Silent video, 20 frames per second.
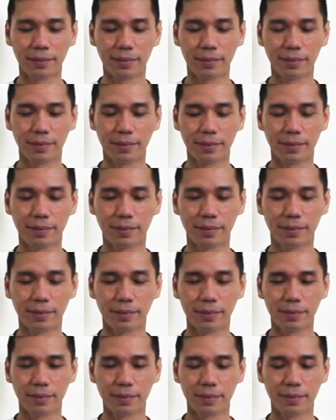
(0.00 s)

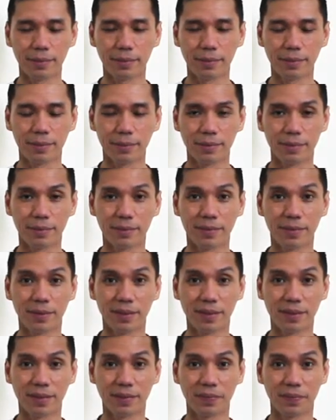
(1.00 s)

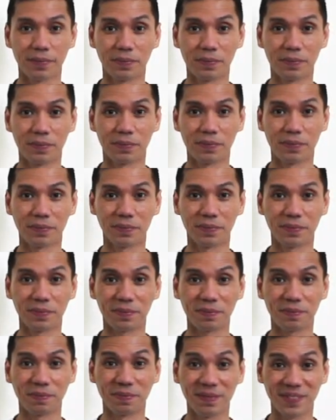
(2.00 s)

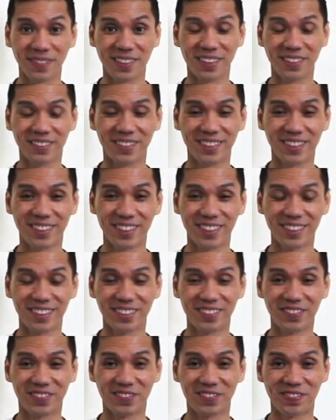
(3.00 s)

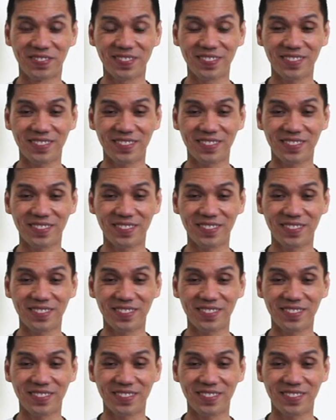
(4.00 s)
[no speech]